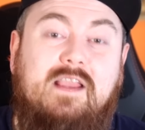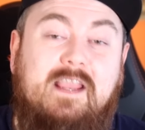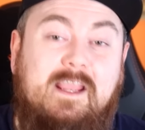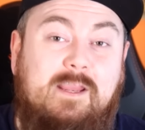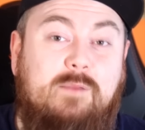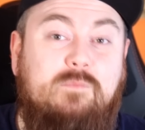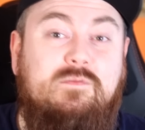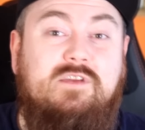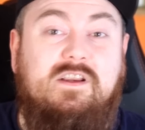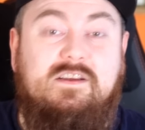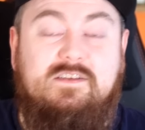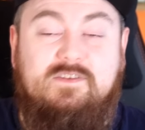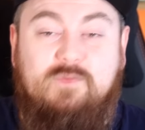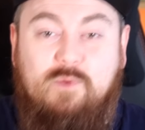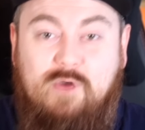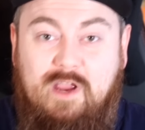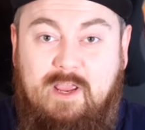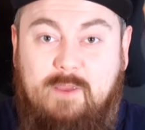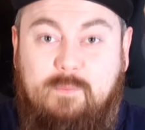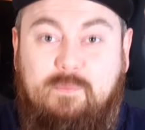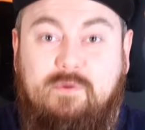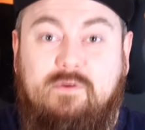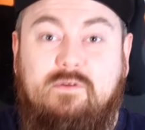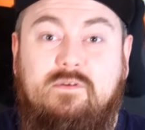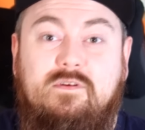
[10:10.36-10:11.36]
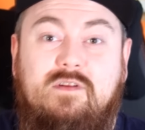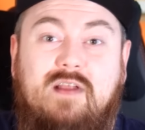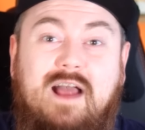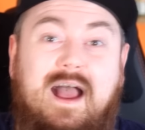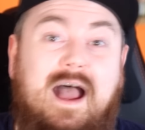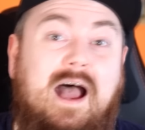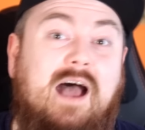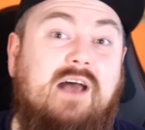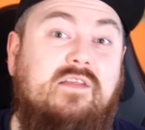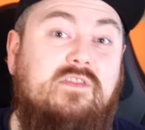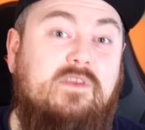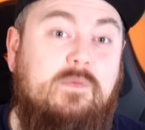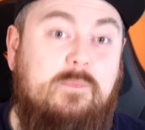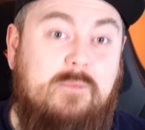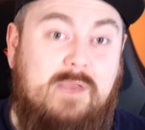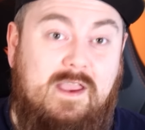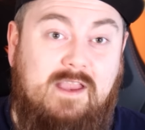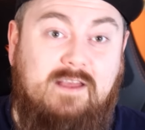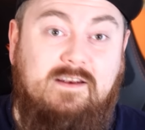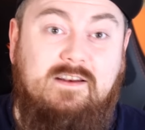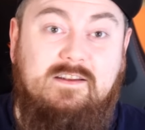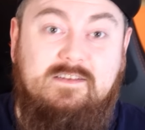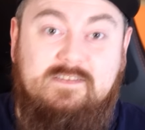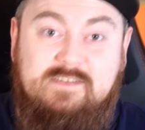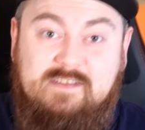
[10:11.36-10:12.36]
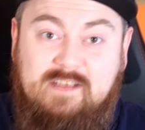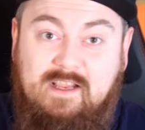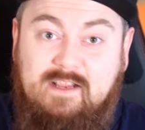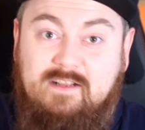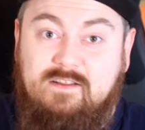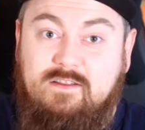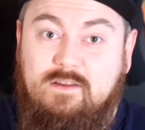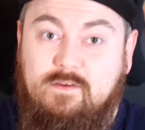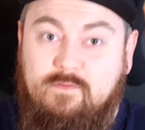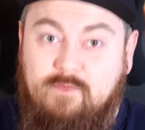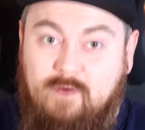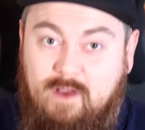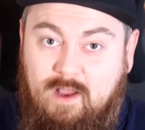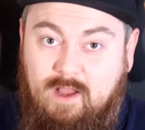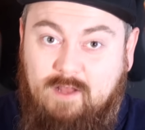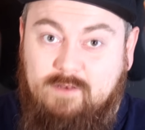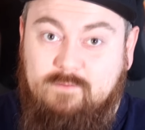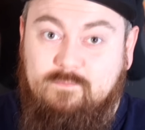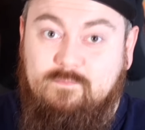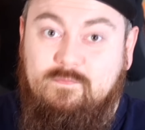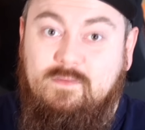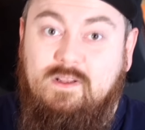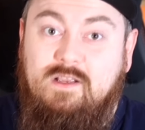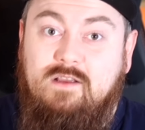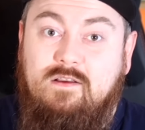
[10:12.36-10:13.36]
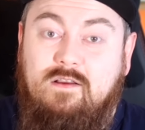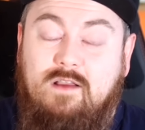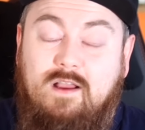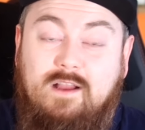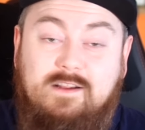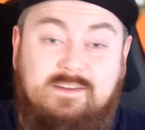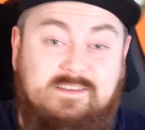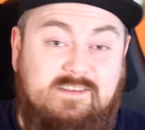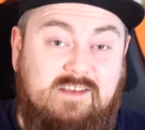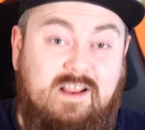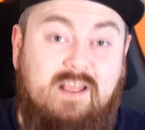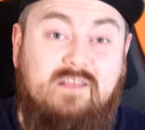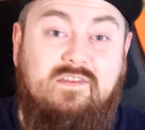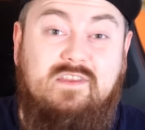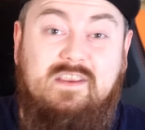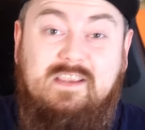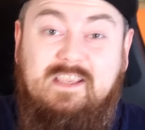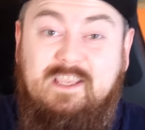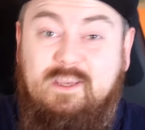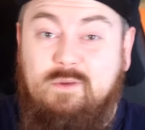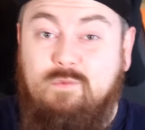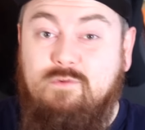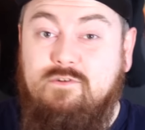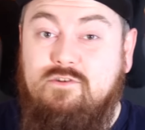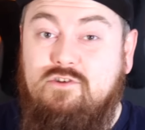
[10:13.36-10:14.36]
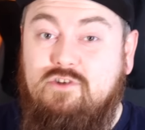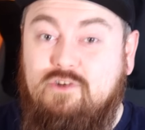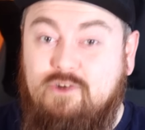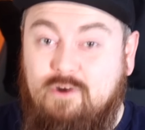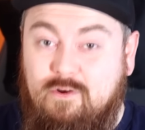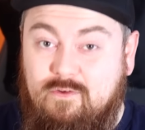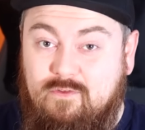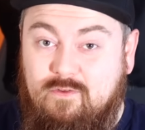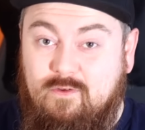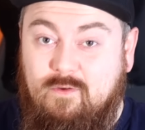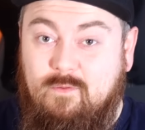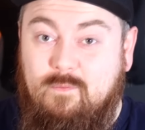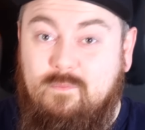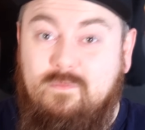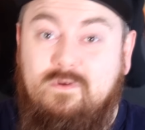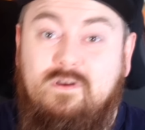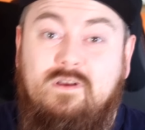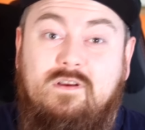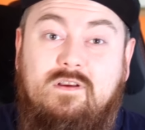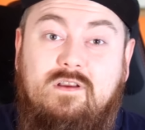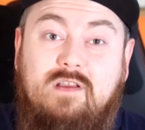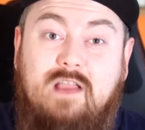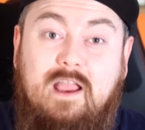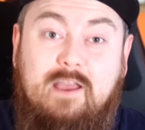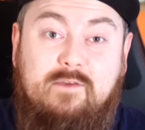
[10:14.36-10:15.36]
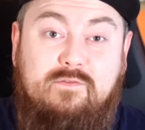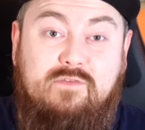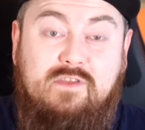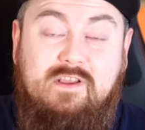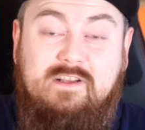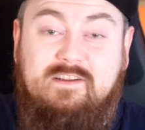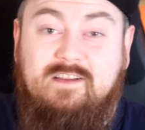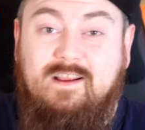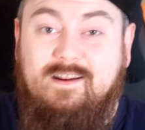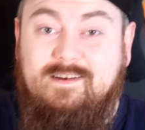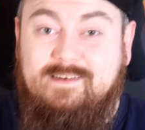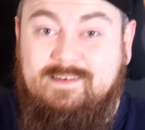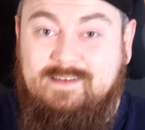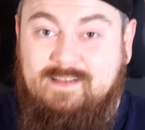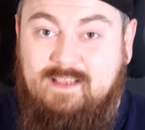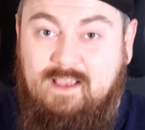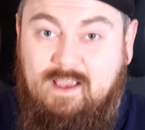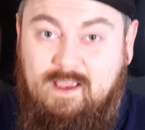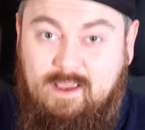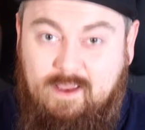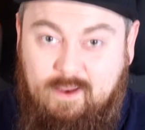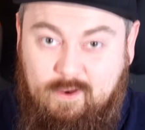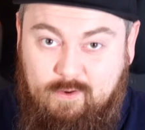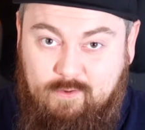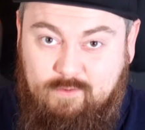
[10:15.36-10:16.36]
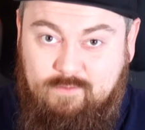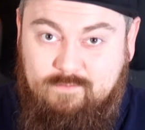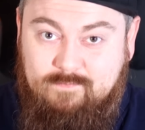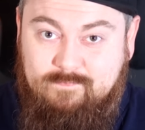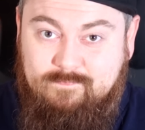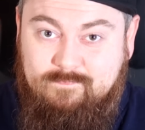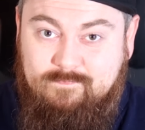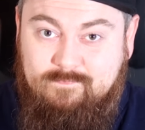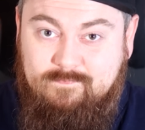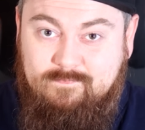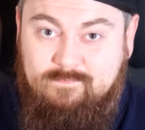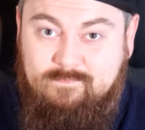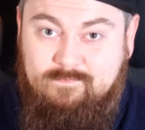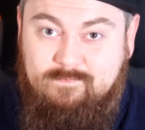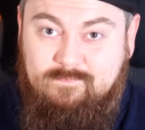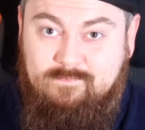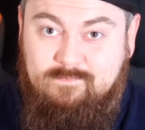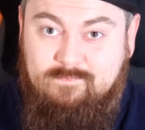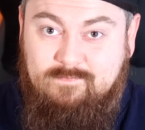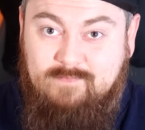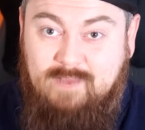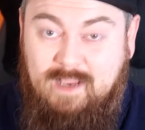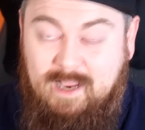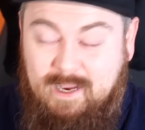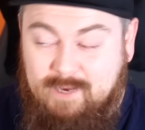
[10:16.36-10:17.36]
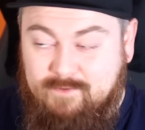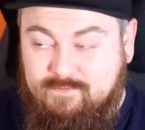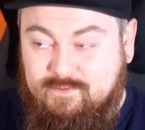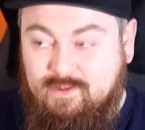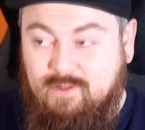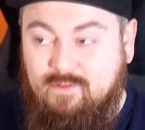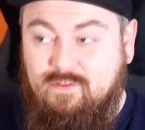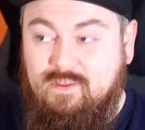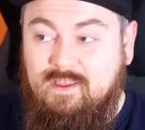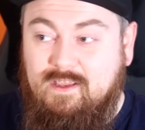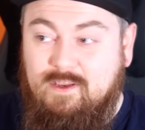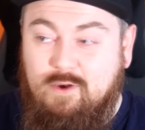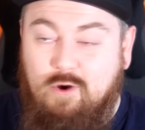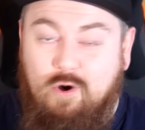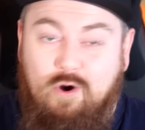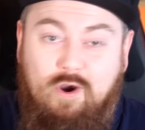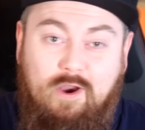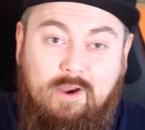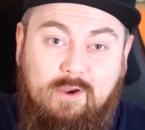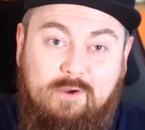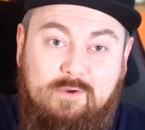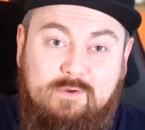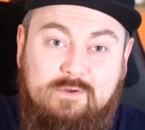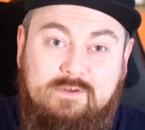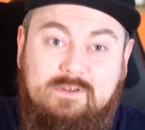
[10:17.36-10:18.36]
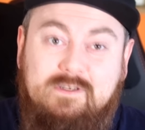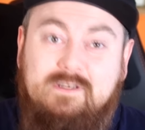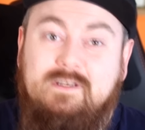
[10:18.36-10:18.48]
aimed his weapon at the men inside the van and said that he would shoot them if they didn't get out. After they got out,